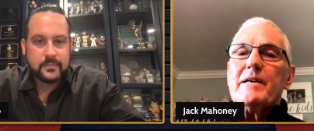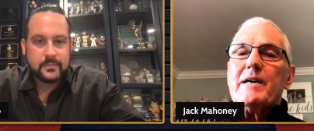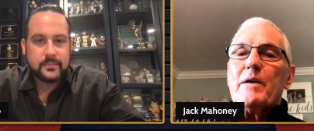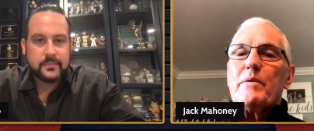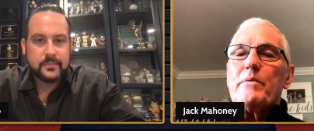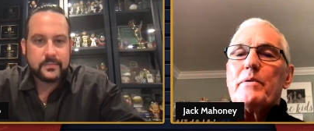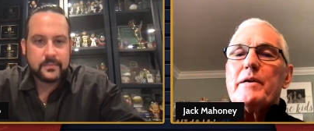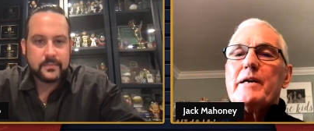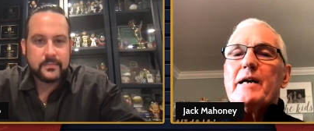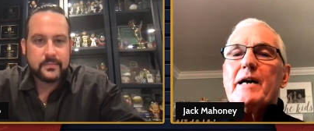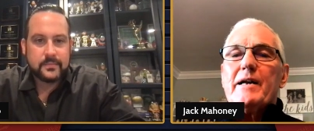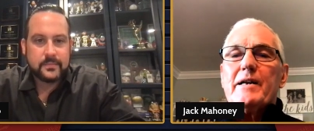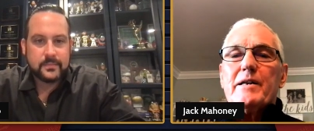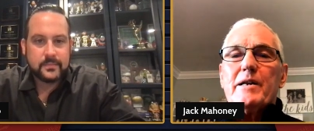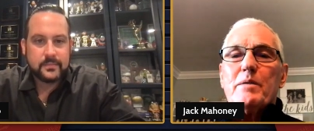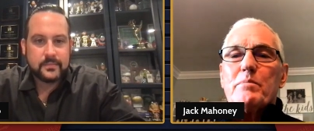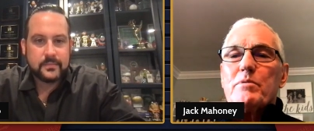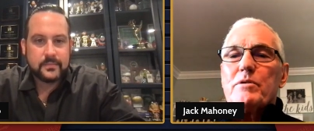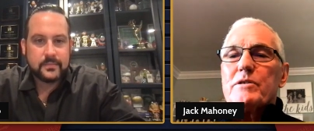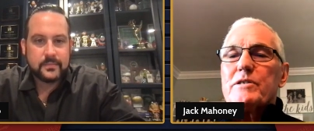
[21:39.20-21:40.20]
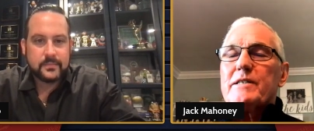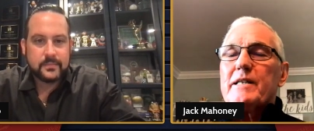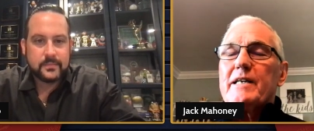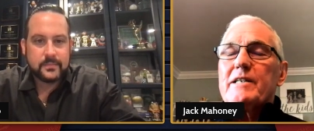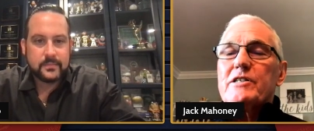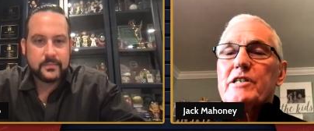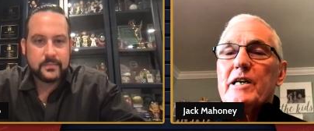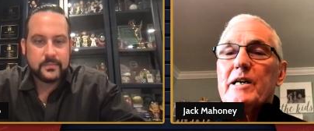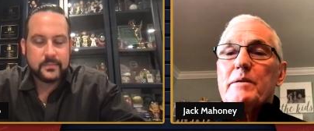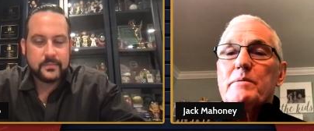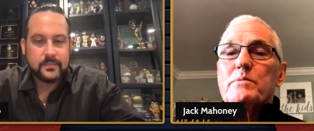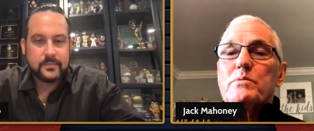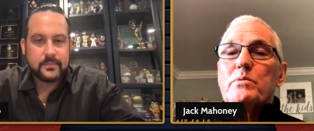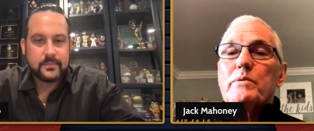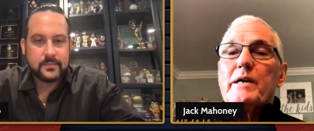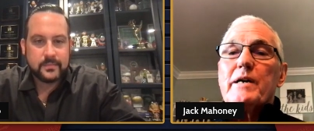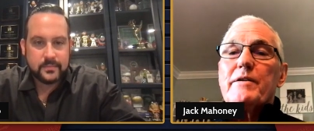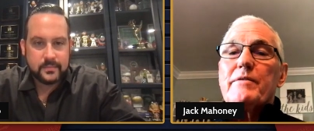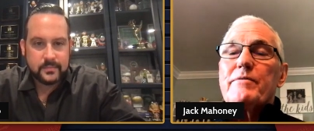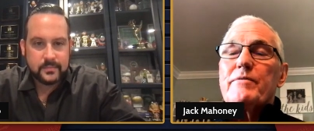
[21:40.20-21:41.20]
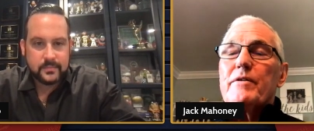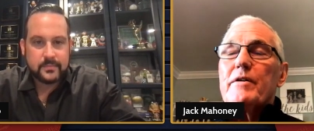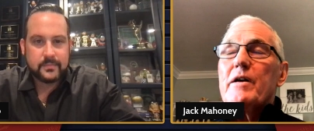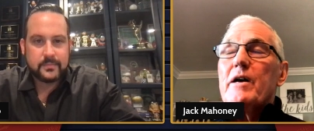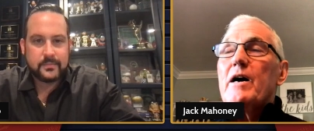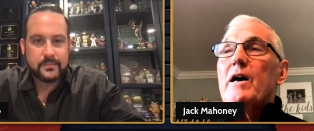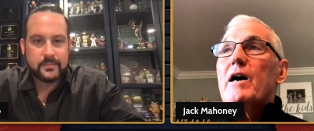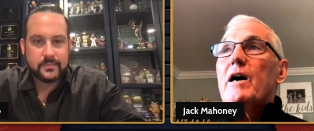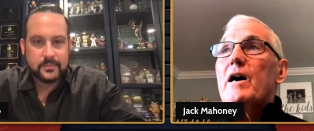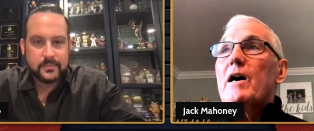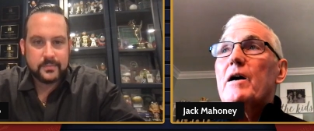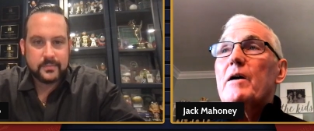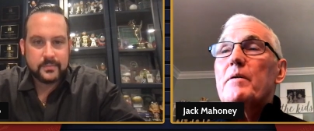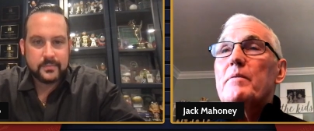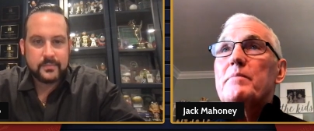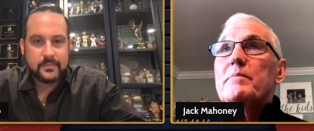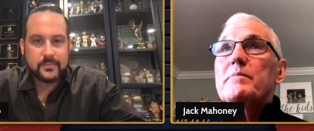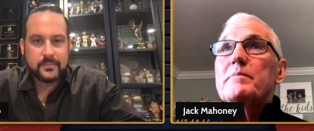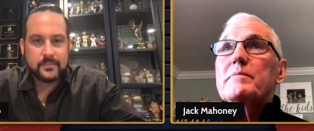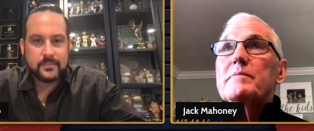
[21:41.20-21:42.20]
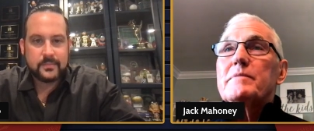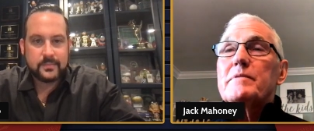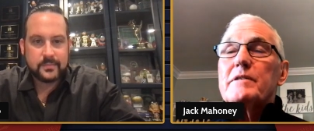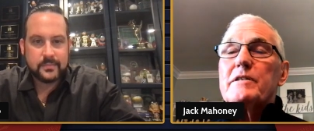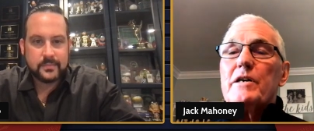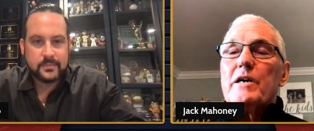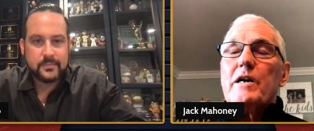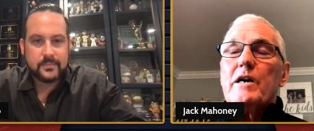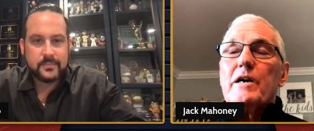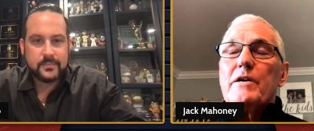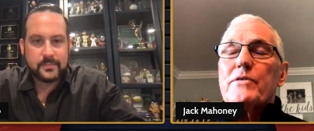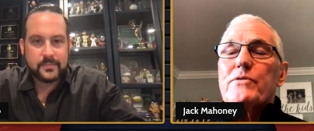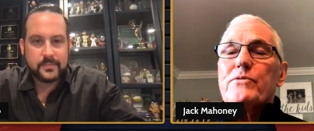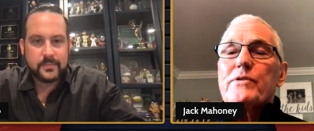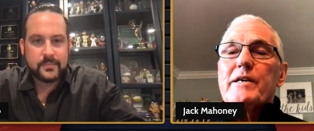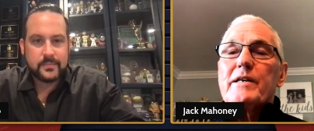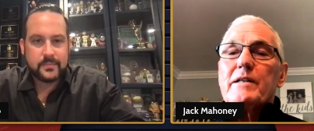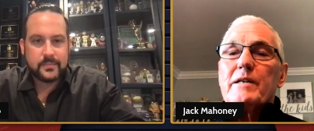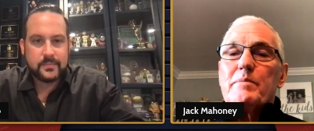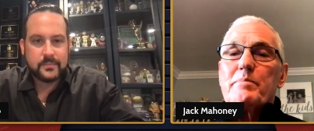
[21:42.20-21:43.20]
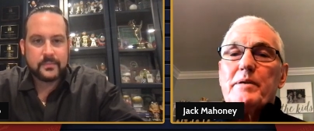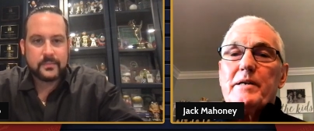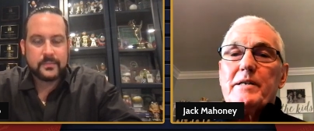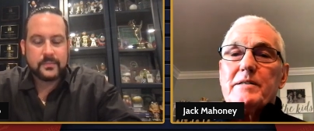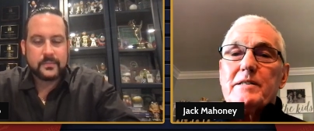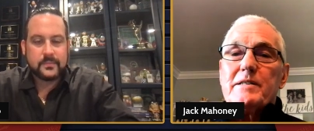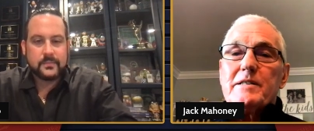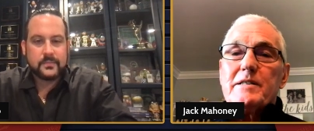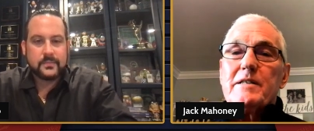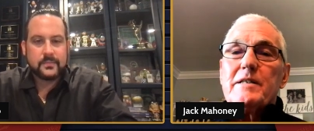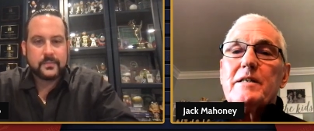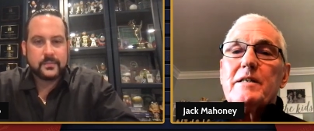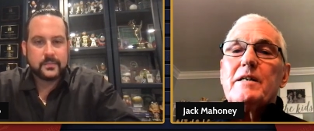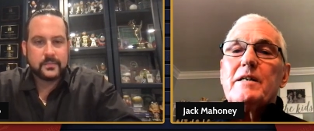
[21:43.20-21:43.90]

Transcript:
Speaker 1: And we had a number of state champs. We had um, uh, three Olympians.